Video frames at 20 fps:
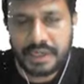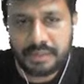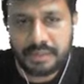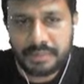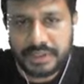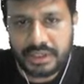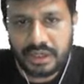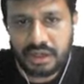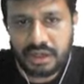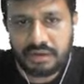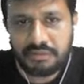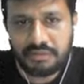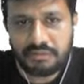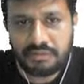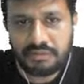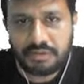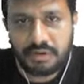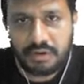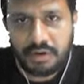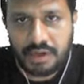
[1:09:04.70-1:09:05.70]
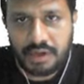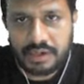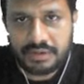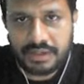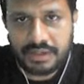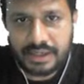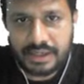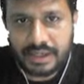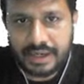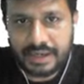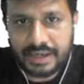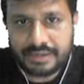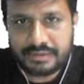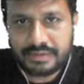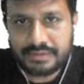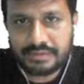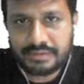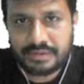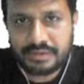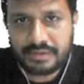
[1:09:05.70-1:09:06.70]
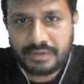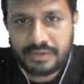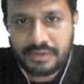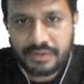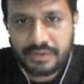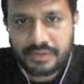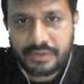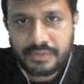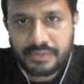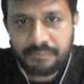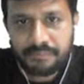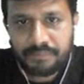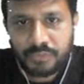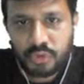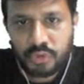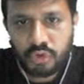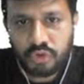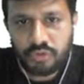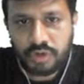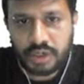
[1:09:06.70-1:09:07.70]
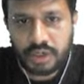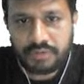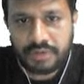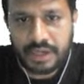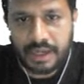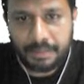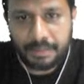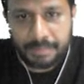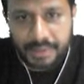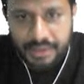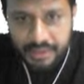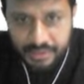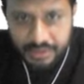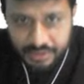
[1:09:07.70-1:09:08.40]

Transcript: image along horizontal axis. So what will happen?